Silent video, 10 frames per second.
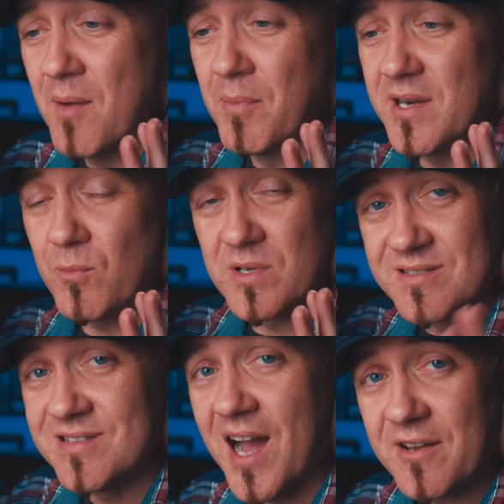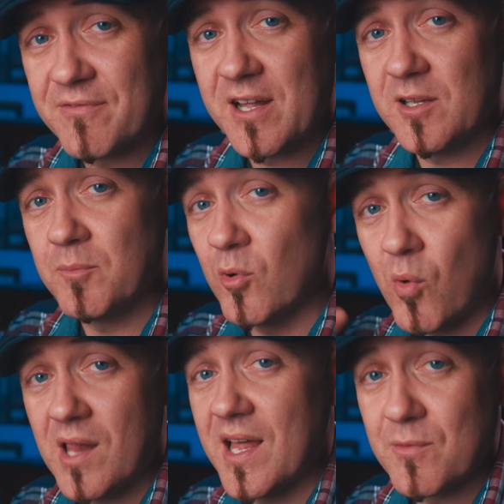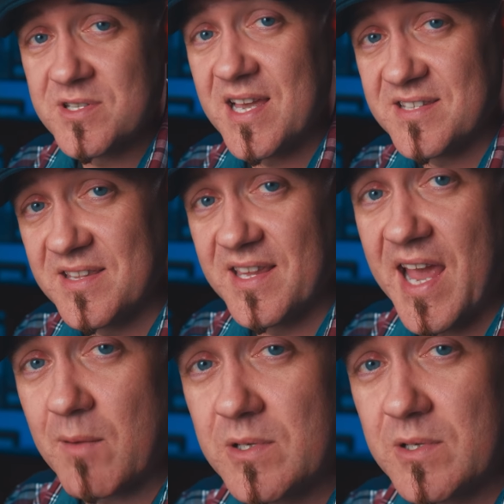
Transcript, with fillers: but it was not available while I was testing the camera.